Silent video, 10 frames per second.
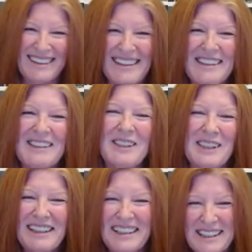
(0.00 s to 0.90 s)
It's,
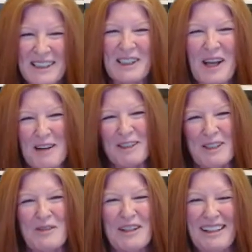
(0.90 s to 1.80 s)
it's live
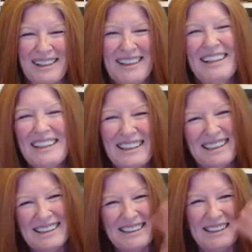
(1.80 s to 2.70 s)
as well.
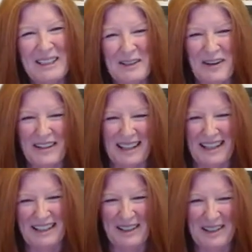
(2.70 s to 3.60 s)
See you all
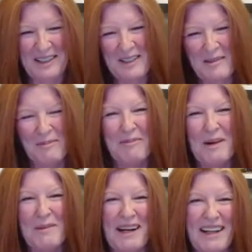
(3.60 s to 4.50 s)
later.
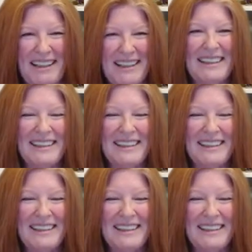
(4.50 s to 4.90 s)
Bye bye.